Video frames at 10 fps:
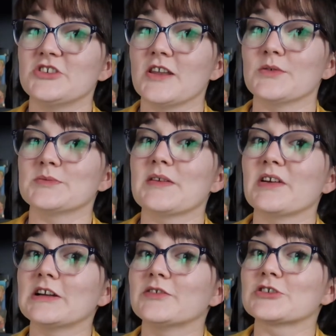Agenda was my
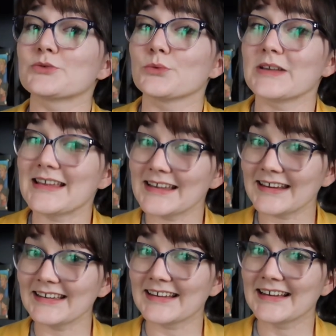very first read,
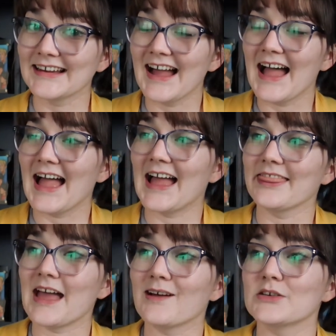
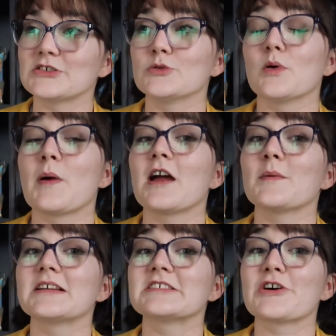and that was to prepare
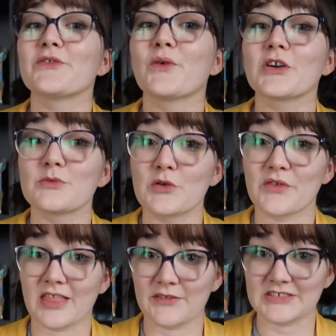myself for the
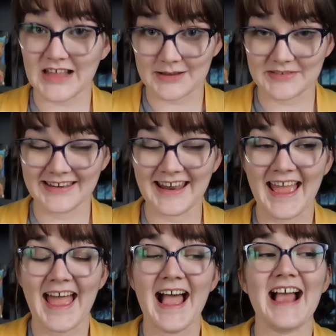movie Love, Simon,
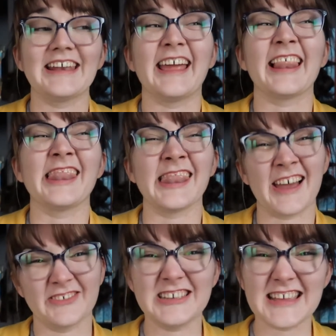and I
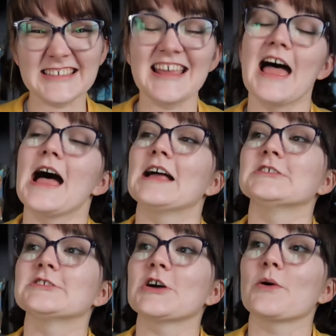loved it.
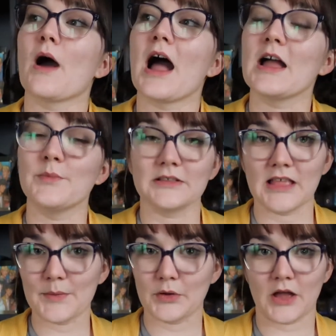And so I picked
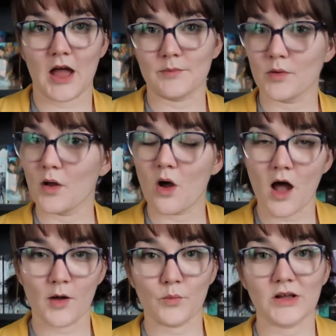that book up
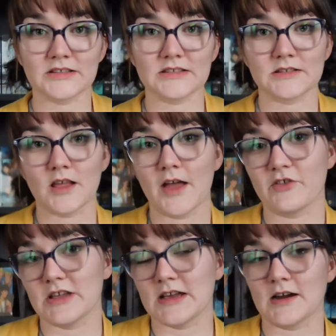once
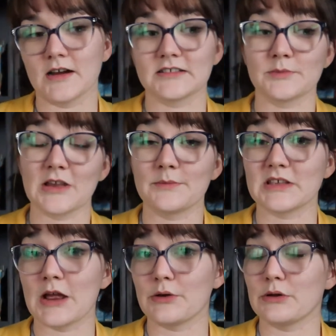every year. Sometimes
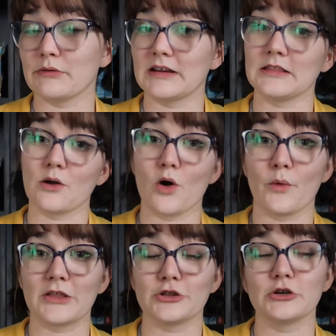I reread it the whole
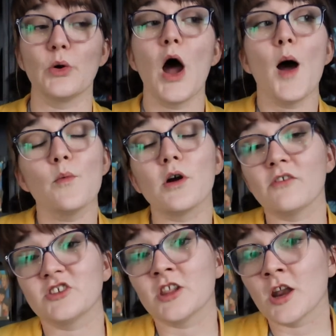way through. More
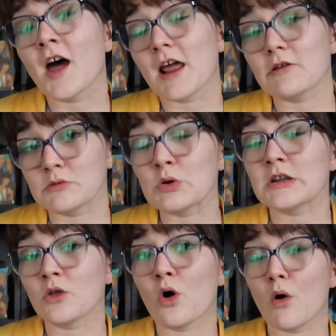often than not, I reread
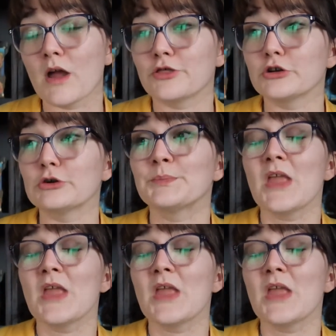it the whole way through.